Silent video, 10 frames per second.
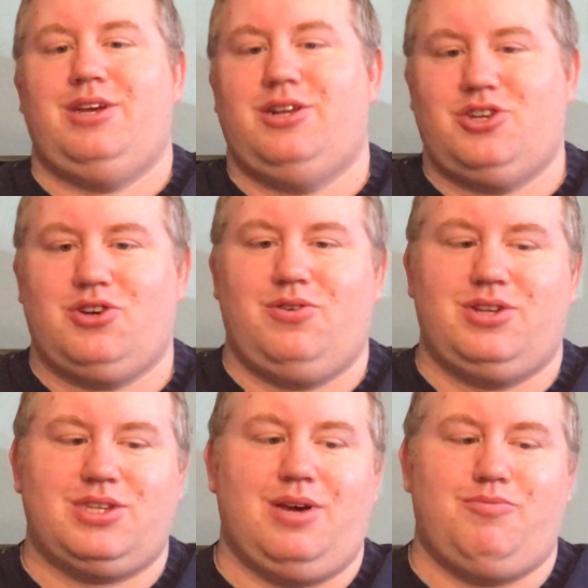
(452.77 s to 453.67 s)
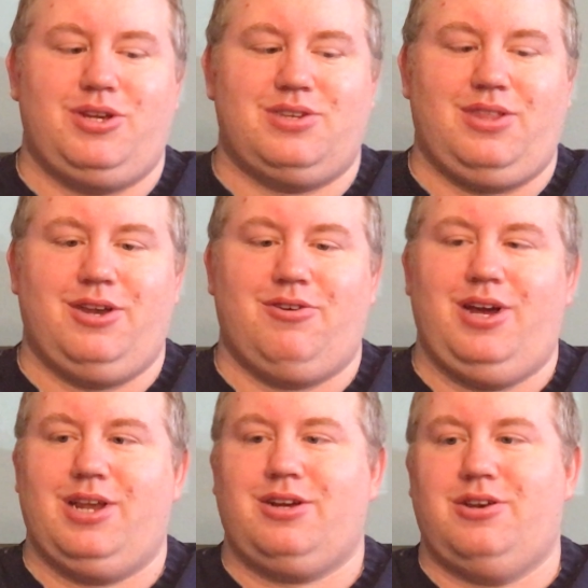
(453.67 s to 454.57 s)
insurance company's
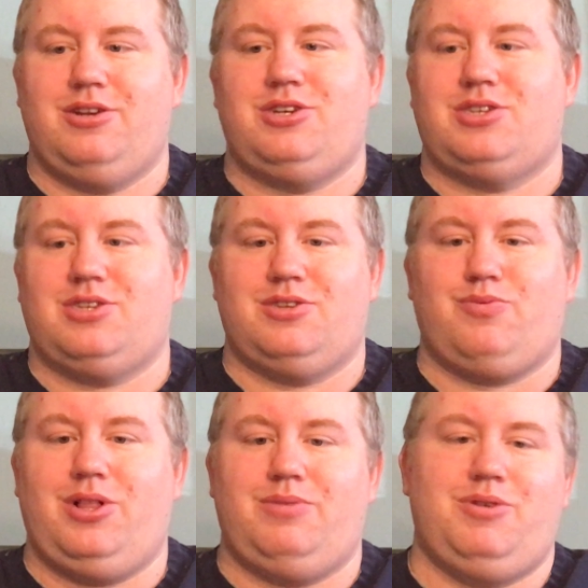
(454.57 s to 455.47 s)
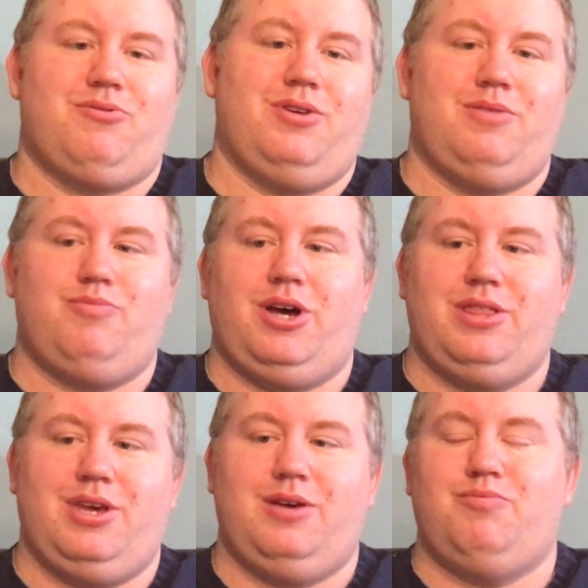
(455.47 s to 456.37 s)
letterhead, it could have just as well have been written by
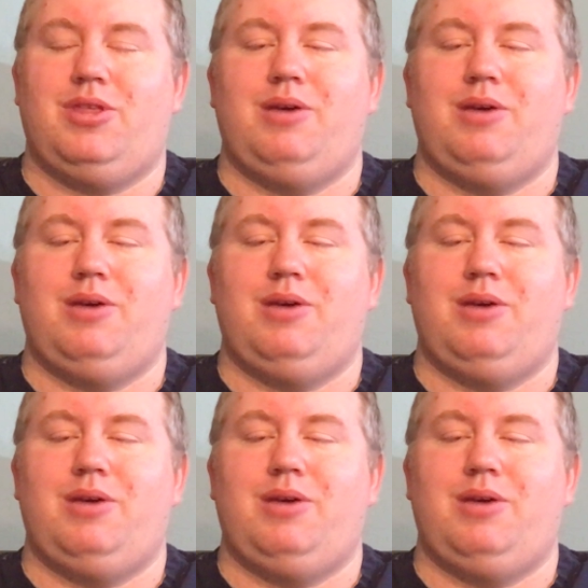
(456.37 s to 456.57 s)
them.